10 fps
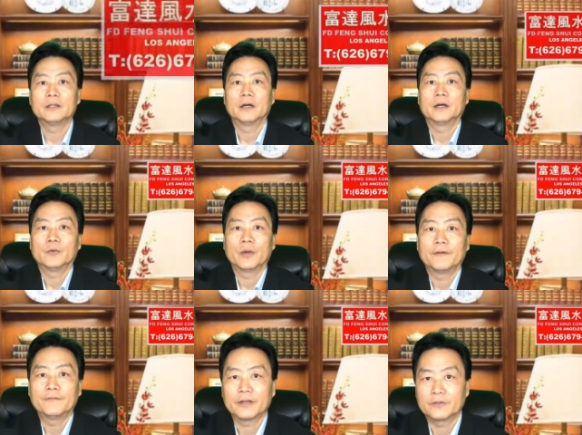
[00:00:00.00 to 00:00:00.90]
will
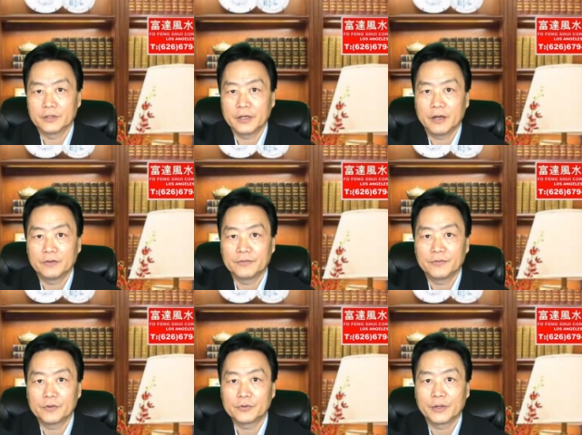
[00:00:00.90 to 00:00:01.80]
affect your house
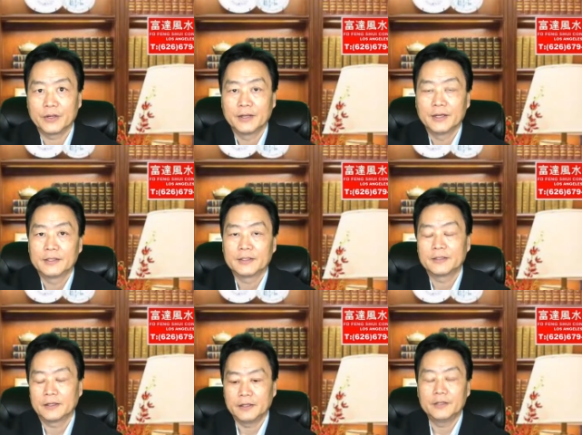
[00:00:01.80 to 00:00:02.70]
Feng Shui.
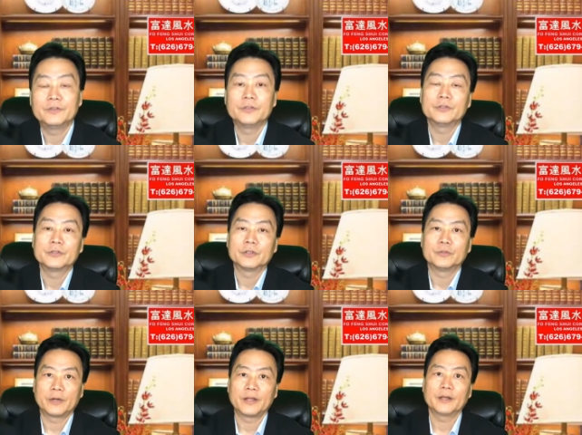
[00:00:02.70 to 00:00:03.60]
Sometimes if you use the
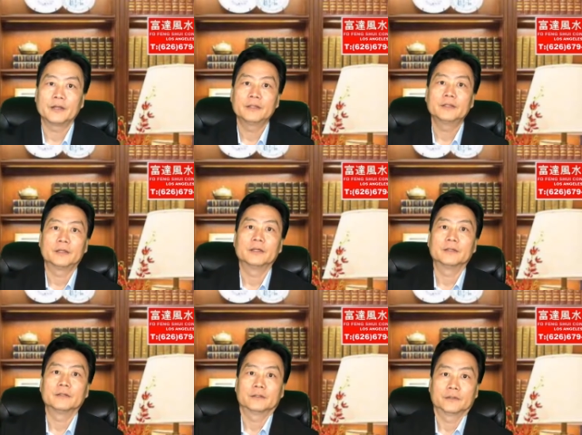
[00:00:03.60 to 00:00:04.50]
right color,
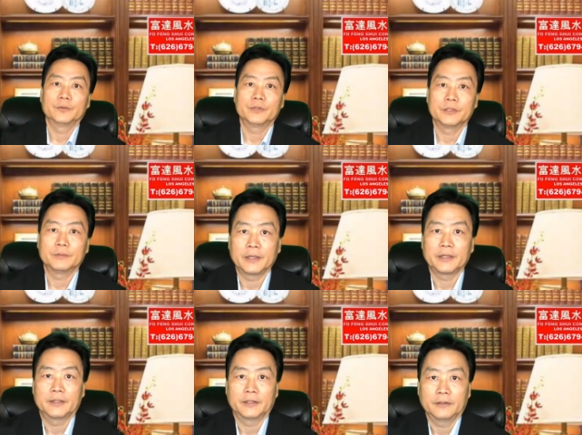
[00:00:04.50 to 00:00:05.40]
which is make
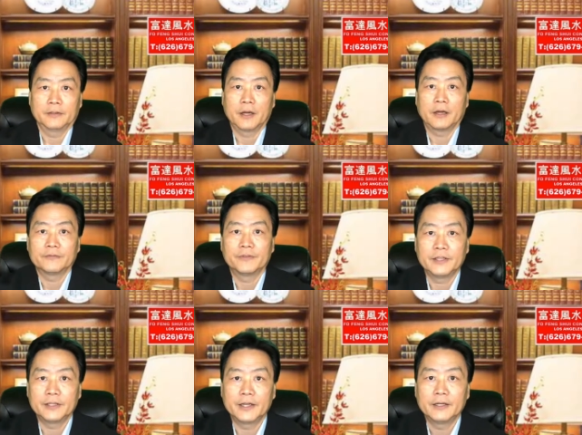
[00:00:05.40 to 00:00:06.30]
the house
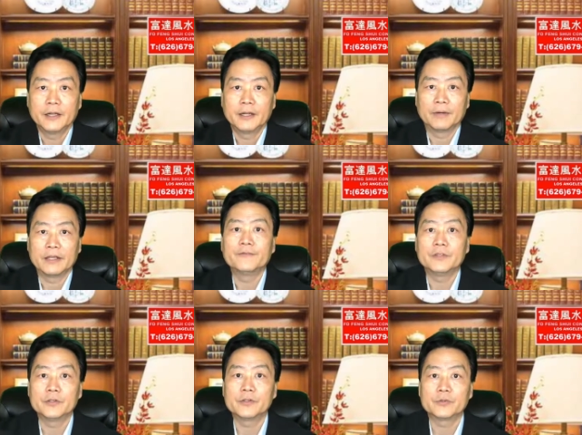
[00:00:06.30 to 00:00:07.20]
very good, but if you
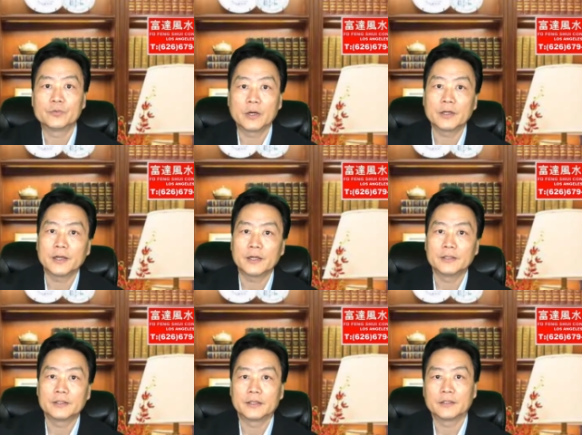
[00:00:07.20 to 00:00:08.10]
use the wrong
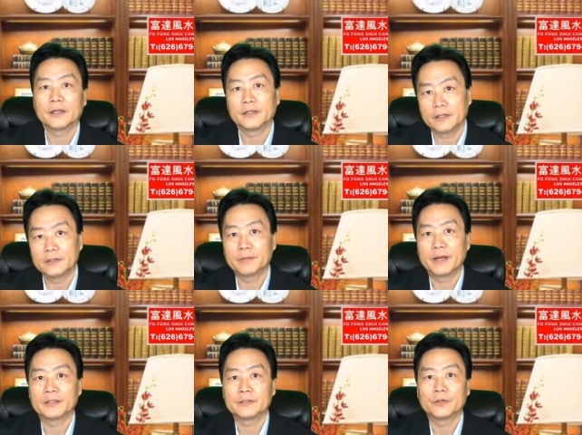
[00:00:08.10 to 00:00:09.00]
color, sometimes it's
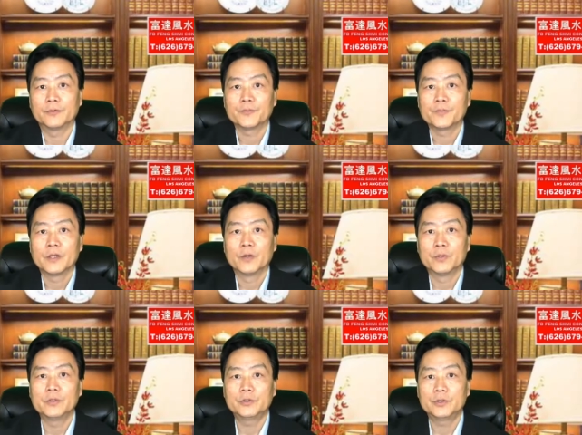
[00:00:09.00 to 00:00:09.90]
bad. So
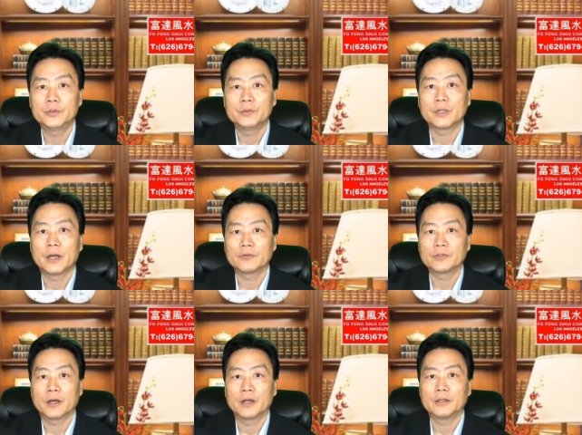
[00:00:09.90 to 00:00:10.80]
when you choose the house
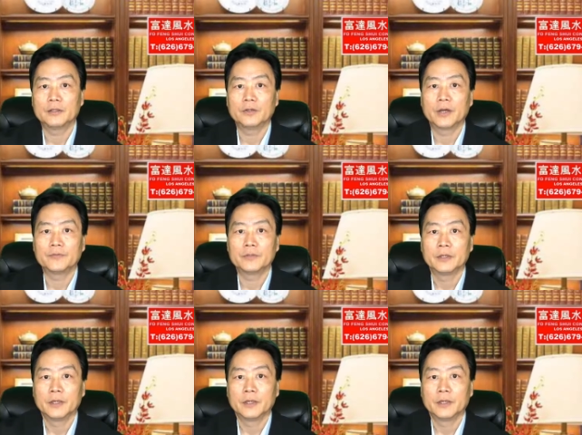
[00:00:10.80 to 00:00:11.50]
color, you have to